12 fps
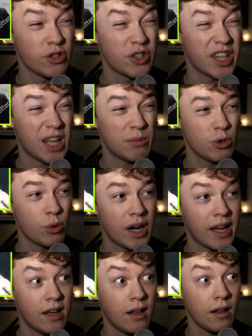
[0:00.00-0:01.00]
your name to
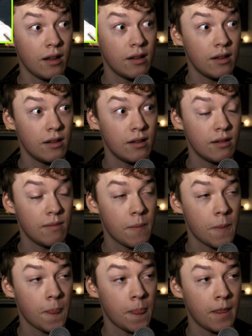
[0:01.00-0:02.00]
Raël,
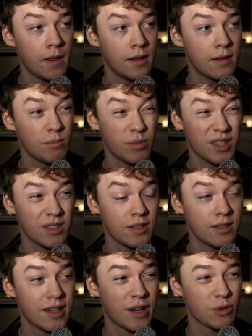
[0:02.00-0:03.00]
because it
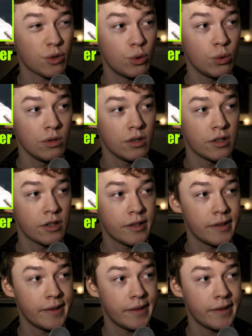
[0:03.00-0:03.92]
sounds cooler,